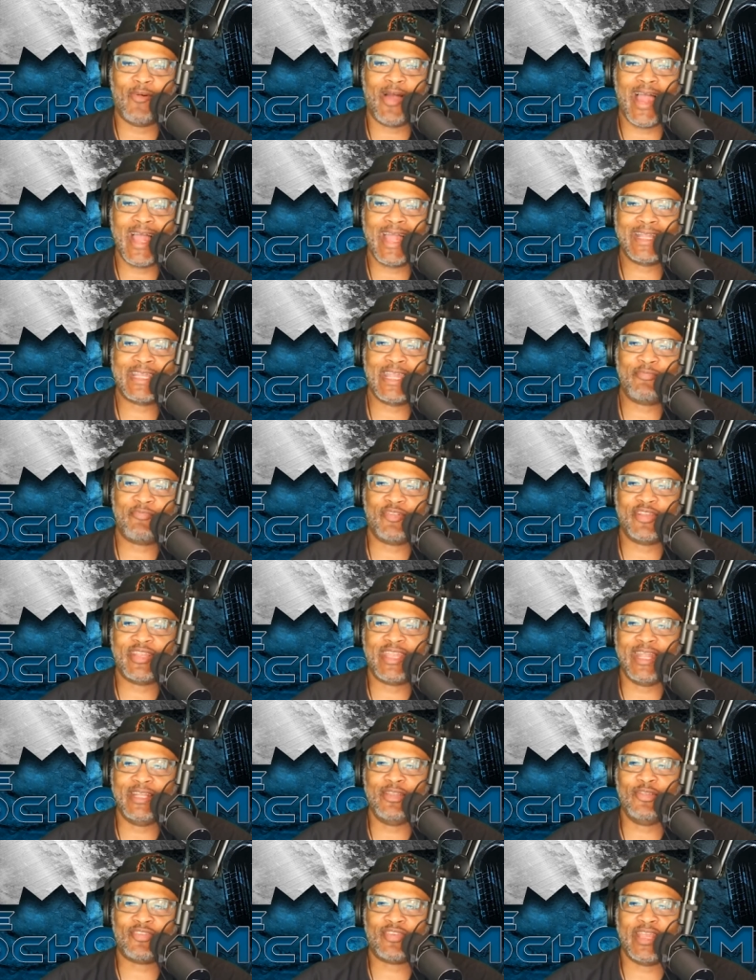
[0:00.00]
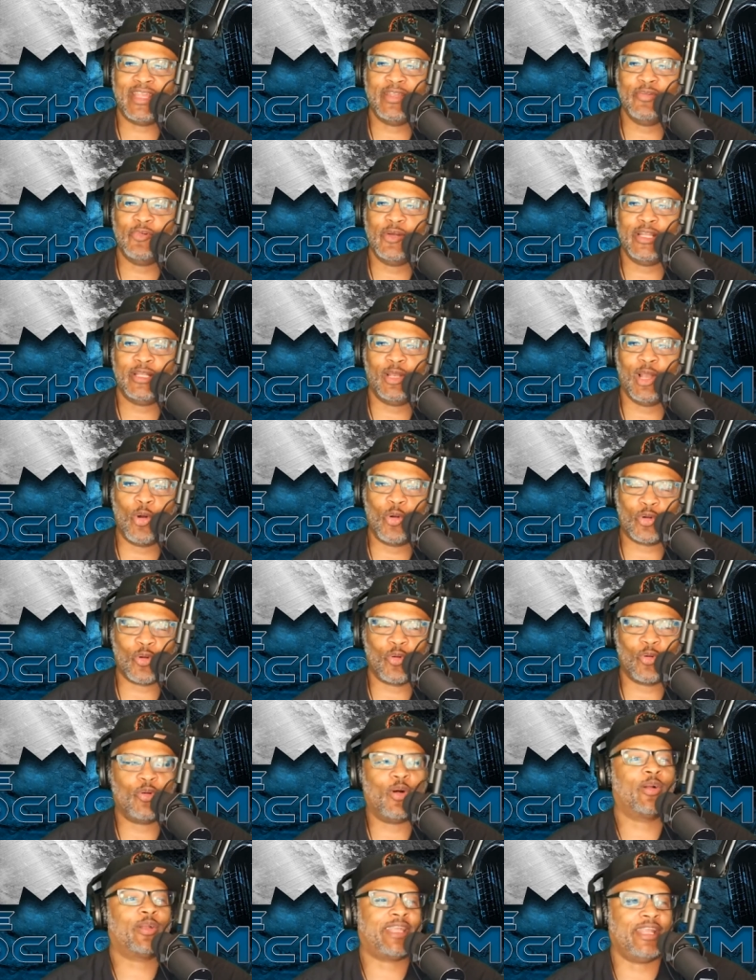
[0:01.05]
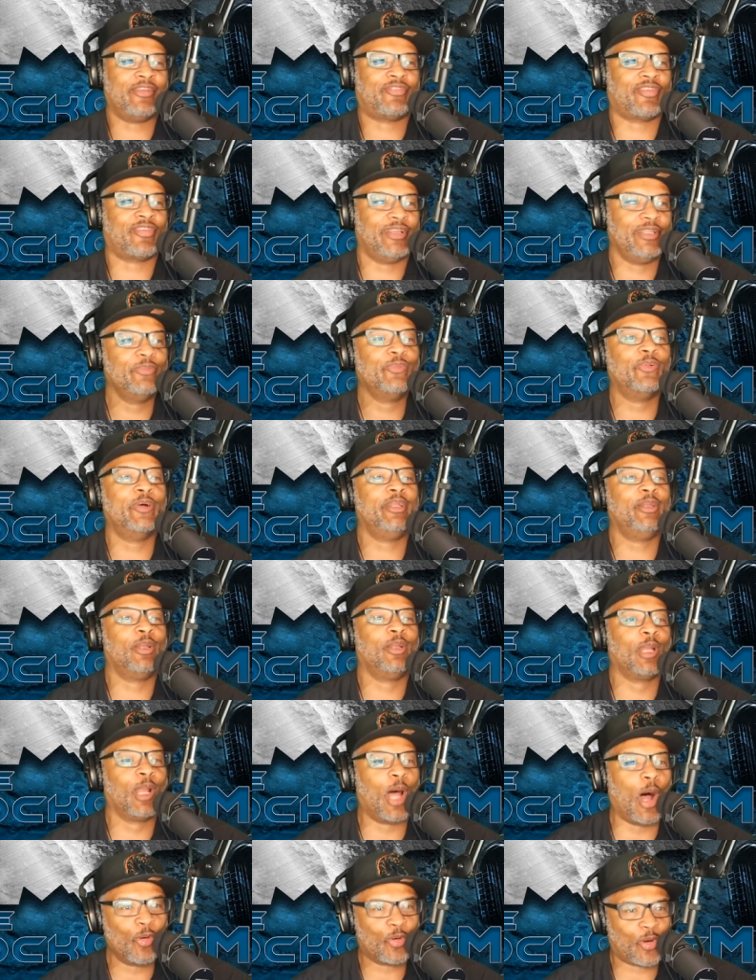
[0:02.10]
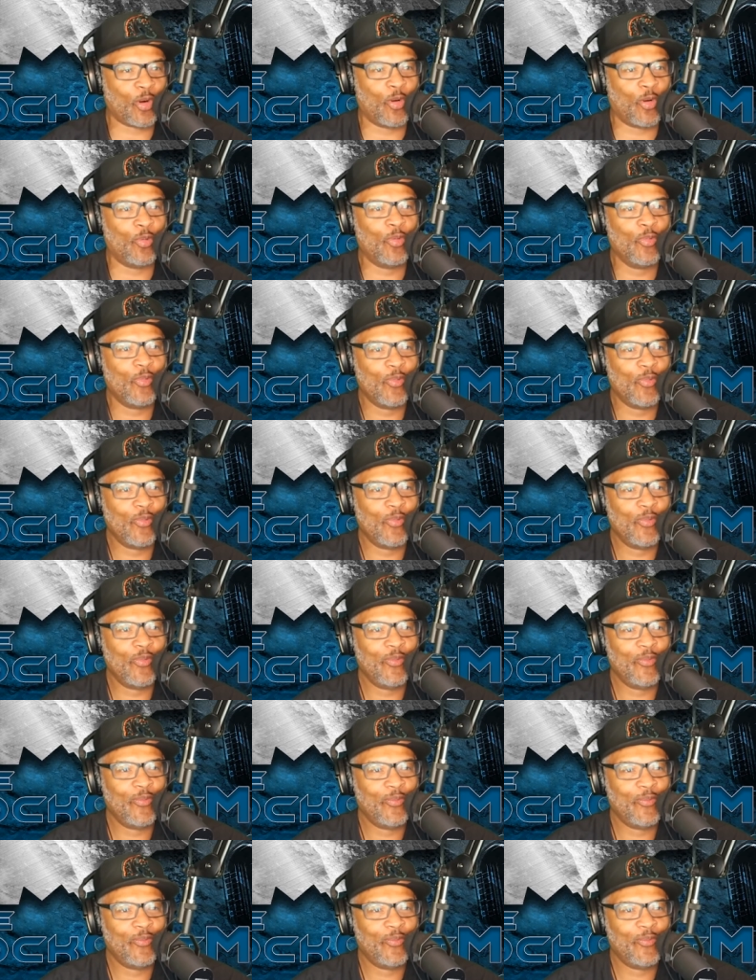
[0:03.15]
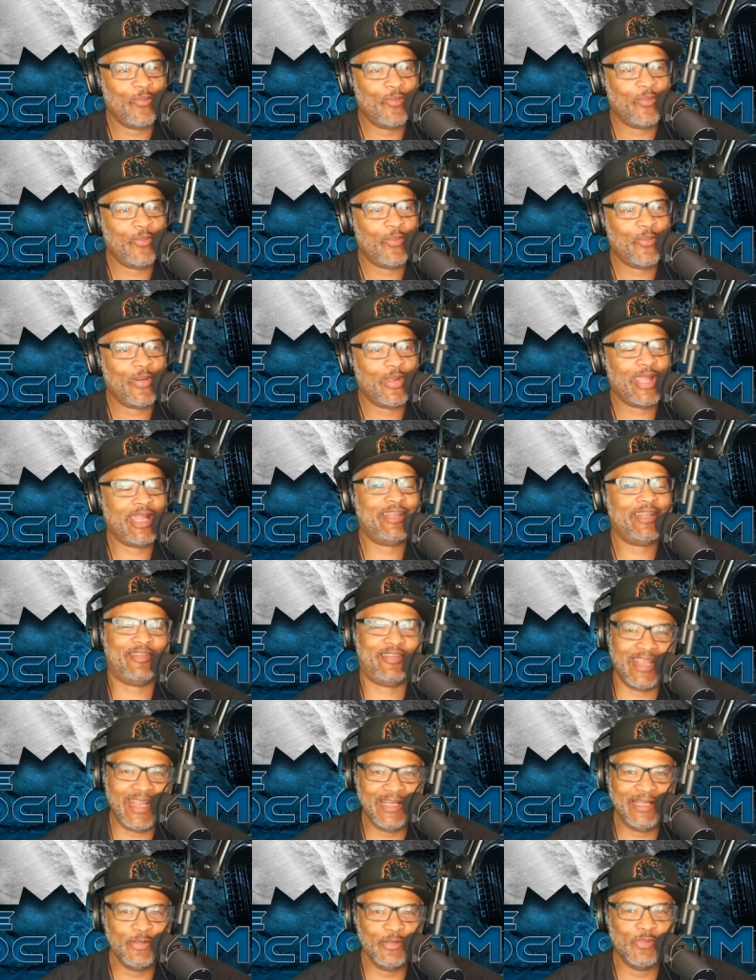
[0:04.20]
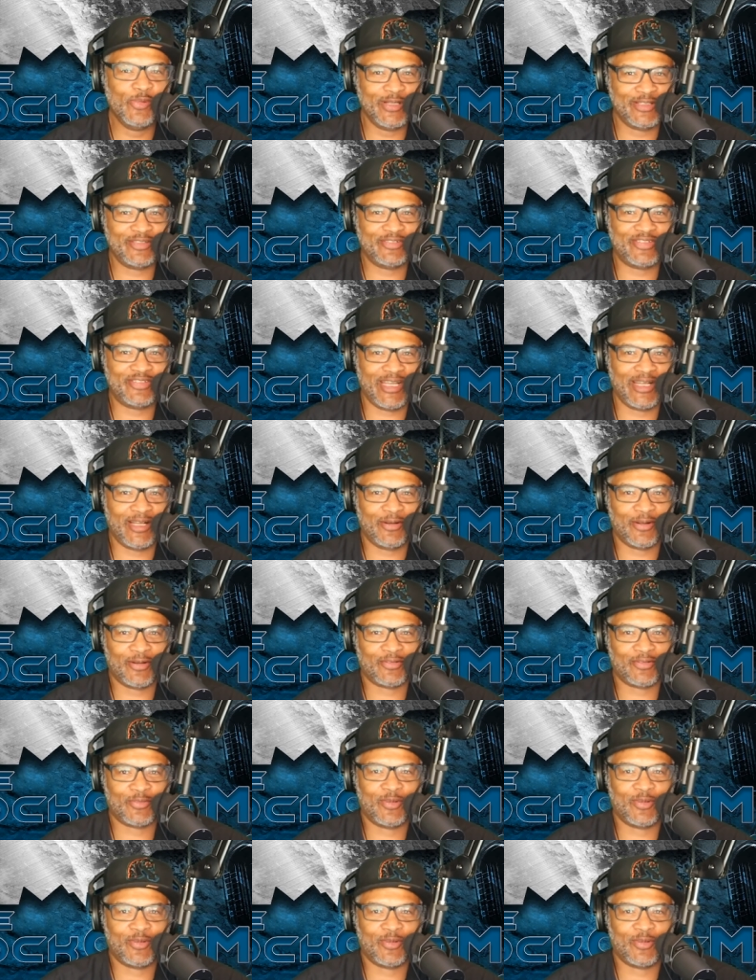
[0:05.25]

Why I keep forgetting? You say you went local. Okay, so you went local and then you went to JNR Schwugel.